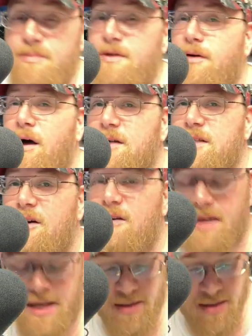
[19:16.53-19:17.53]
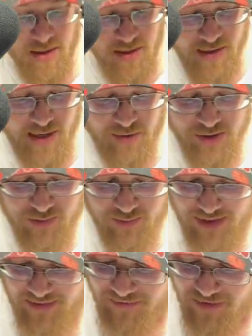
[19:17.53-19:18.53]
be wrong, though. Hey, that was
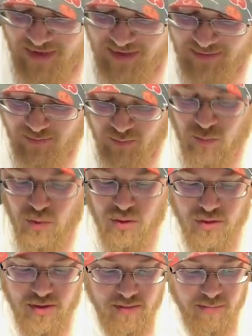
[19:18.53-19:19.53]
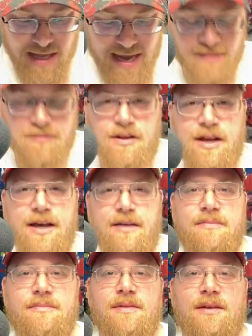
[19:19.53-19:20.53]
really fun. Ruler of the Black
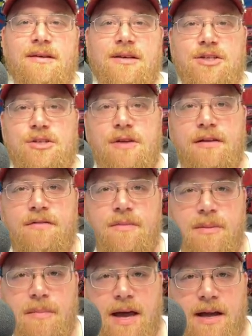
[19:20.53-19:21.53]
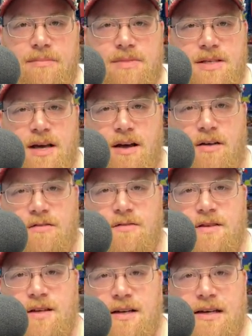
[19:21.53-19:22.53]
Flame. Straight from the man himself.
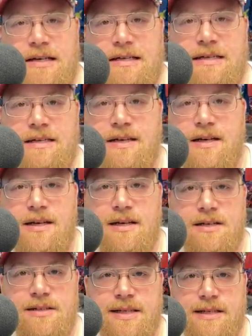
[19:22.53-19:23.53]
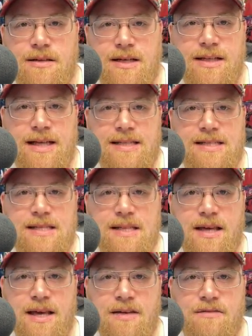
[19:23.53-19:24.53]
Ugh. Take a look at that
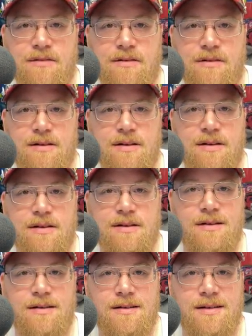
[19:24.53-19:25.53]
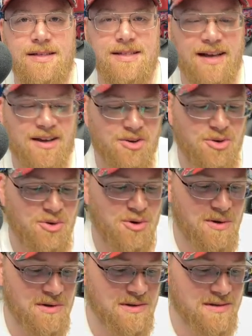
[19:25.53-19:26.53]
sleeve. Isn't that cool?